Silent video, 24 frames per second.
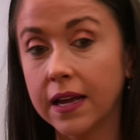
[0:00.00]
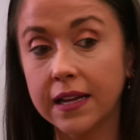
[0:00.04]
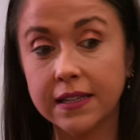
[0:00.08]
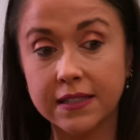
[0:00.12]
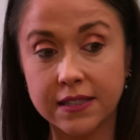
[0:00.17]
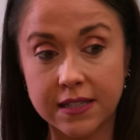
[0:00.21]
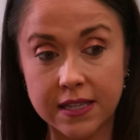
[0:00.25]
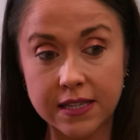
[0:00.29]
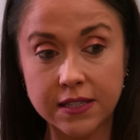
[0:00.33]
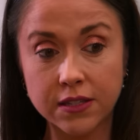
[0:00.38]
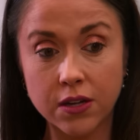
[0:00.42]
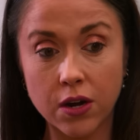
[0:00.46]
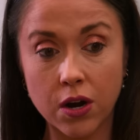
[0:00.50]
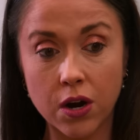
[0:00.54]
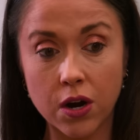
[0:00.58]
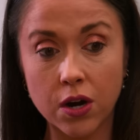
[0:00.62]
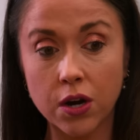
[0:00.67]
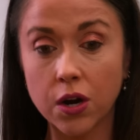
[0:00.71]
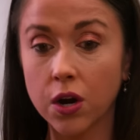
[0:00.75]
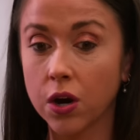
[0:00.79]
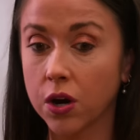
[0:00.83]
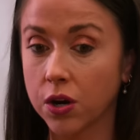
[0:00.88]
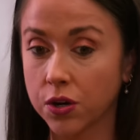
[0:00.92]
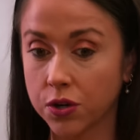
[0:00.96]
It's this
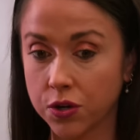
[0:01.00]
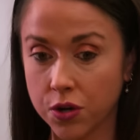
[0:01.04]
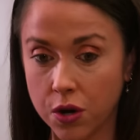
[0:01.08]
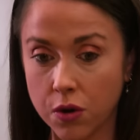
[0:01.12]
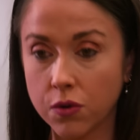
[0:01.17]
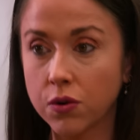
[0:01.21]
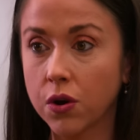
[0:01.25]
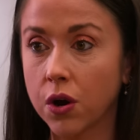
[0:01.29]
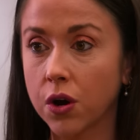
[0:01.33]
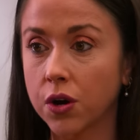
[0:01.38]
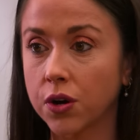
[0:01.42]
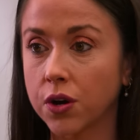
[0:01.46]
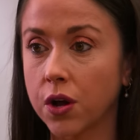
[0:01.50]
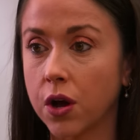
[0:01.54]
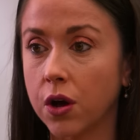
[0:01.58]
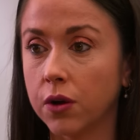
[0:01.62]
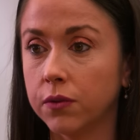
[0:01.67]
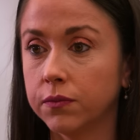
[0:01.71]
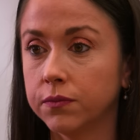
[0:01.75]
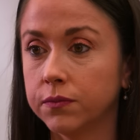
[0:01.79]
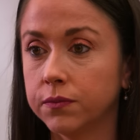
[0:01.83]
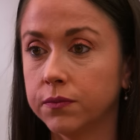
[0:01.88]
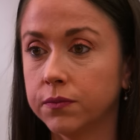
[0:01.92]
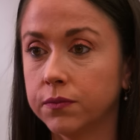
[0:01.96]
car or no car at
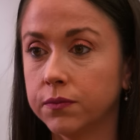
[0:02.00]
all.